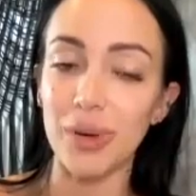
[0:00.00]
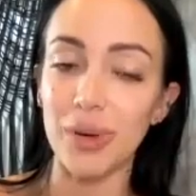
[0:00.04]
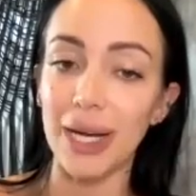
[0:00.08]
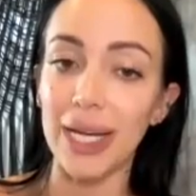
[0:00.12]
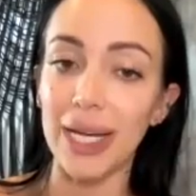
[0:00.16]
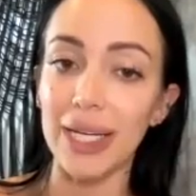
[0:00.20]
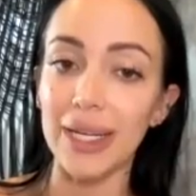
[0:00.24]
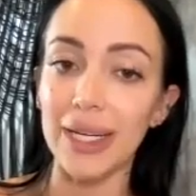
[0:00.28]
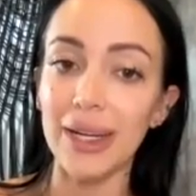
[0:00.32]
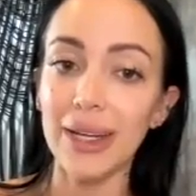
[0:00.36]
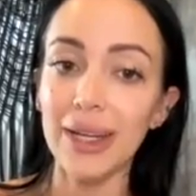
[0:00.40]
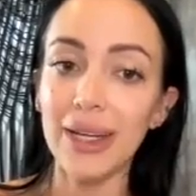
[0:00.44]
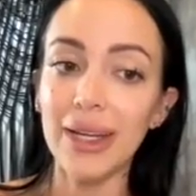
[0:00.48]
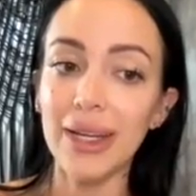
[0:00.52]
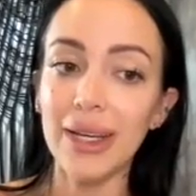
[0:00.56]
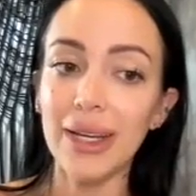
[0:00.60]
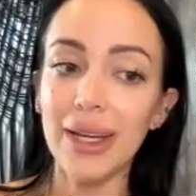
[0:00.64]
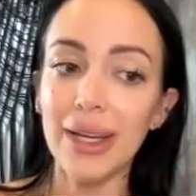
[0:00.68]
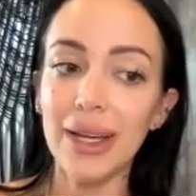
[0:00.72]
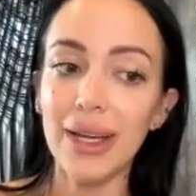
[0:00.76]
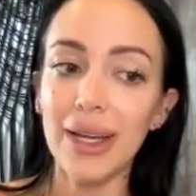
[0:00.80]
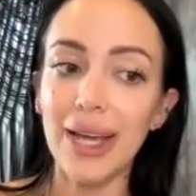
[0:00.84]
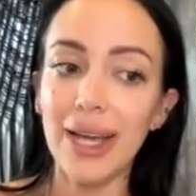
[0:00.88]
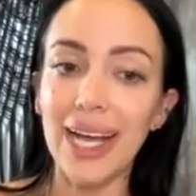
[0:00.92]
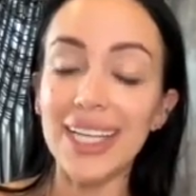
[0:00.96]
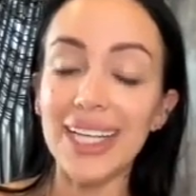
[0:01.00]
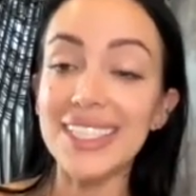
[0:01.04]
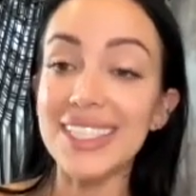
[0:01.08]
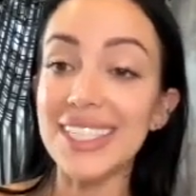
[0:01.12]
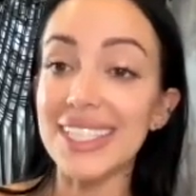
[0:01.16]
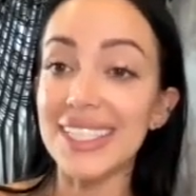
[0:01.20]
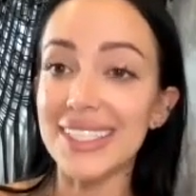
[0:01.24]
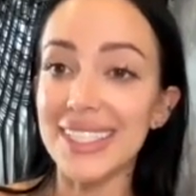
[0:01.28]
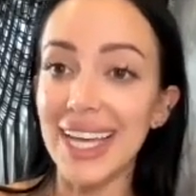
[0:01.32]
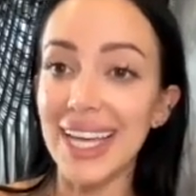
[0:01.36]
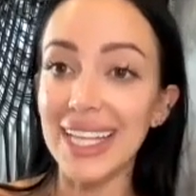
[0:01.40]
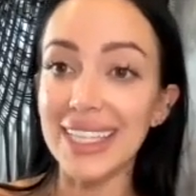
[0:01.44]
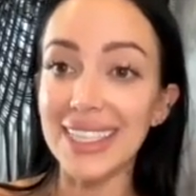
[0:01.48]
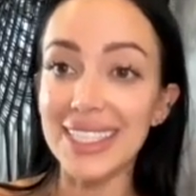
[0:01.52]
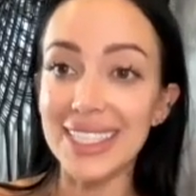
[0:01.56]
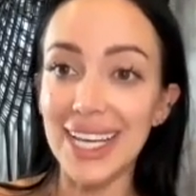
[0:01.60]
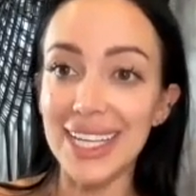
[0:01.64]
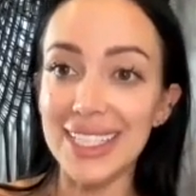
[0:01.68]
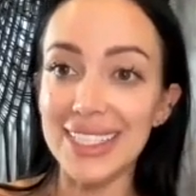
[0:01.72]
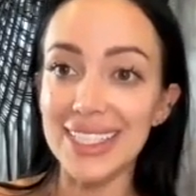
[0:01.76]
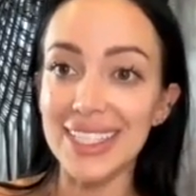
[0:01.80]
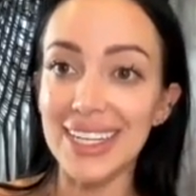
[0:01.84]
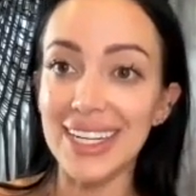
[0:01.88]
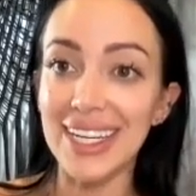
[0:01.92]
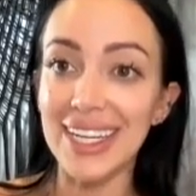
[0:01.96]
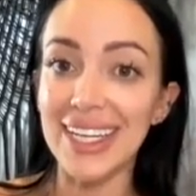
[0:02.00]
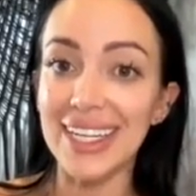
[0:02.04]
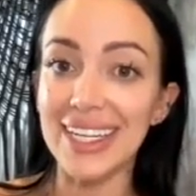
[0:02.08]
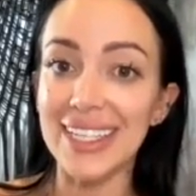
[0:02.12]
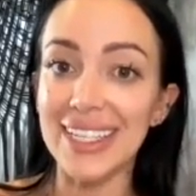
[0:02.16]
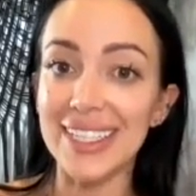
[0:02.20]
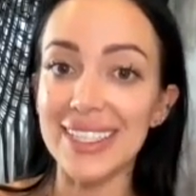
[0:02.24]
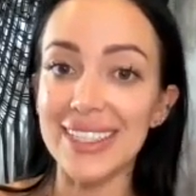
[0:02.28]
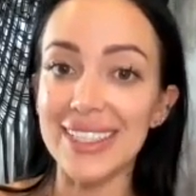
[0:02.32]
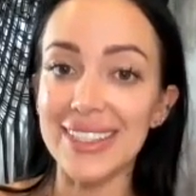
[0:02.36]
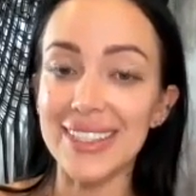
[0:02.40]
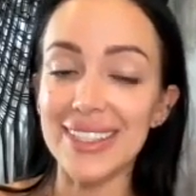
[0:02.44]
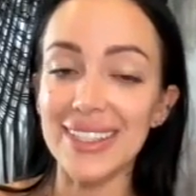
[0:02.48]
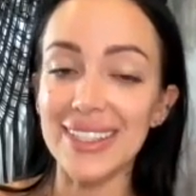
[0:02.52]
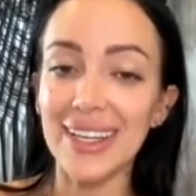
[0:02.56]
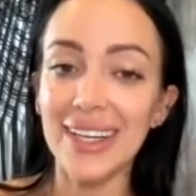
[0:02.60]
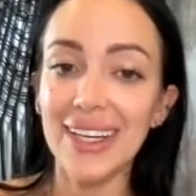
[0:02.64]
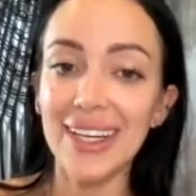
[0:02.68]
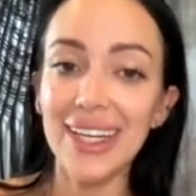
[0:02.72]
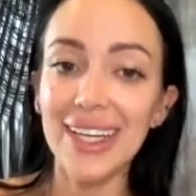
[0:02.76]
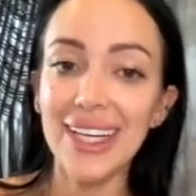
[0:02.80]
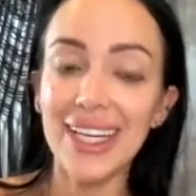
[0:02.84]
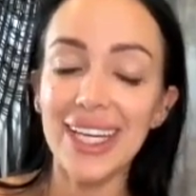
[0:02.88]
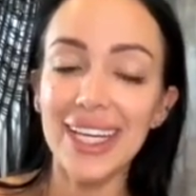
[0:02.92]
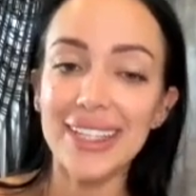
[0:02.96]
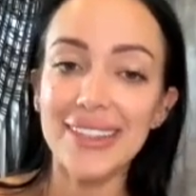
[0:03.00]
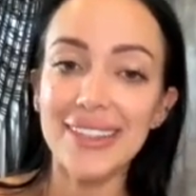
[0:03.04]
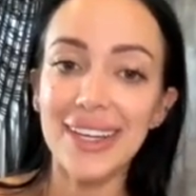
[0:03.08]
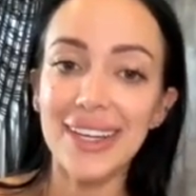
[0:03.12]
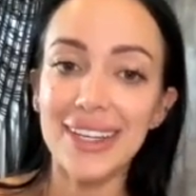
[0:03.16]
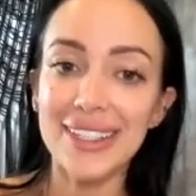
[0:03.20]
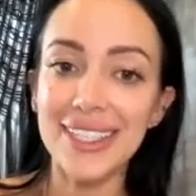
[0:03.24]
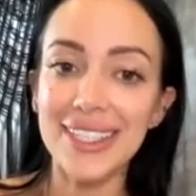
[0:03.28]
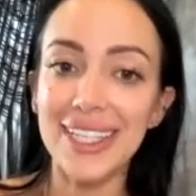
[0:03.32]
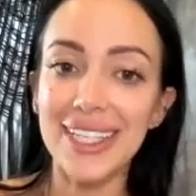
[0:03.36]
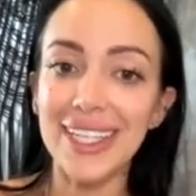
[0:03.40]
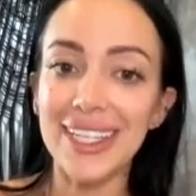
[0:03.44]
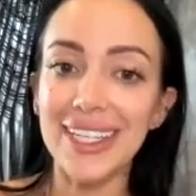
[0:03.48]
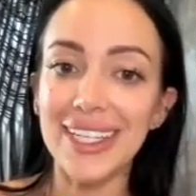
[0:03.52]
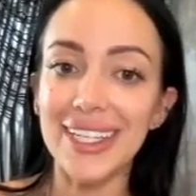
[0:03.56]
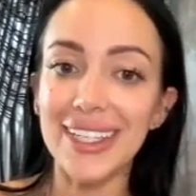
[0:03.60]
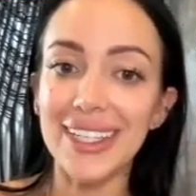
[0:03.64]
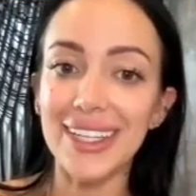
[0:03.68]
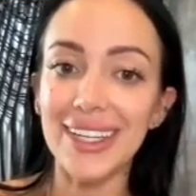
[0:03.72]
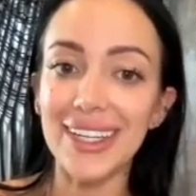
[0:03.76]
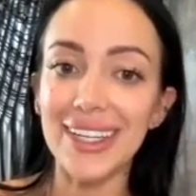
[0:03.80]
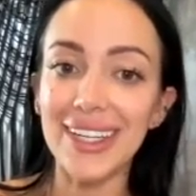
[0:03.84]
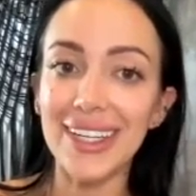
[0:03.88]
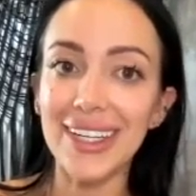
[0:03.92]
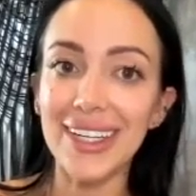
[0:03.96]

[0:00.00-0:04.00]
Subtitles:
but as intense as it is, it doesn't